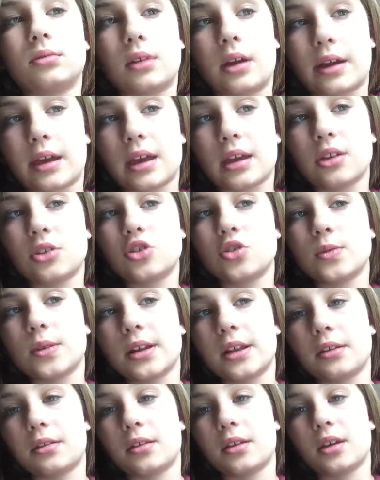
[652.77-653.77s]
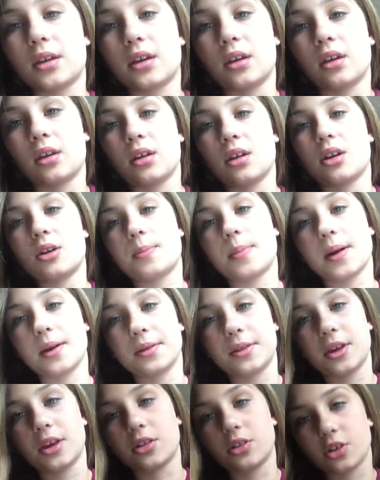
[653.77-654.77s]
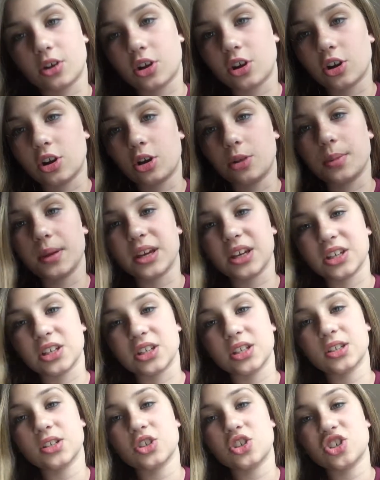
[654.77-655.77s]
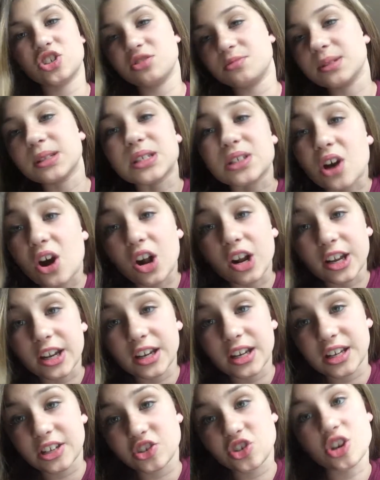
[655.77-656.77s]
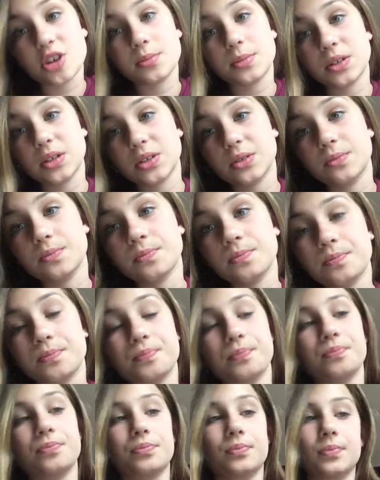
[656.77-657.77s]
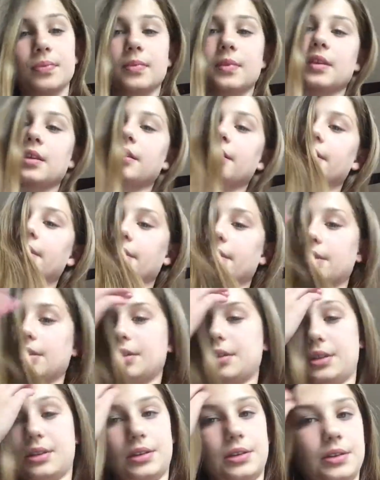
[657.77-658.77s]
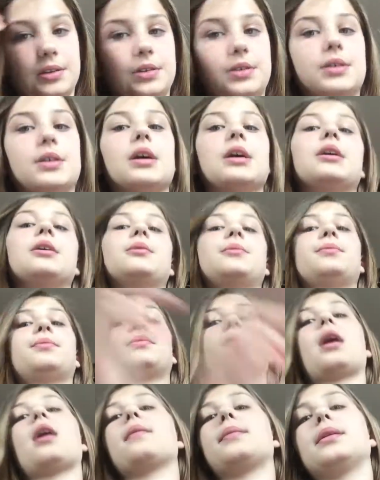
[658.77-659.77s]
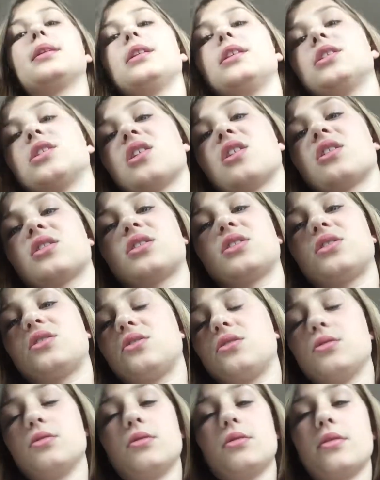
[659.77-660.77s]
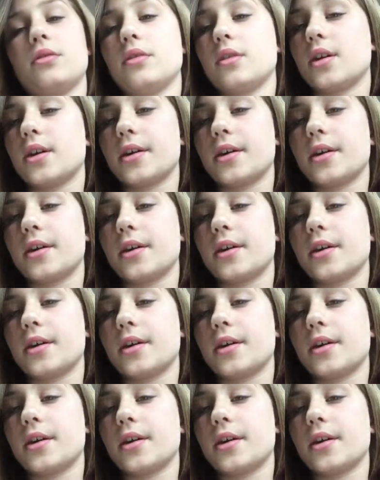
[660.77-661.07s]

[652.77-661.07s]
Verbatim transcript: I can't do anything about the other girl because she was gone in Egypt. And um, I really talked to the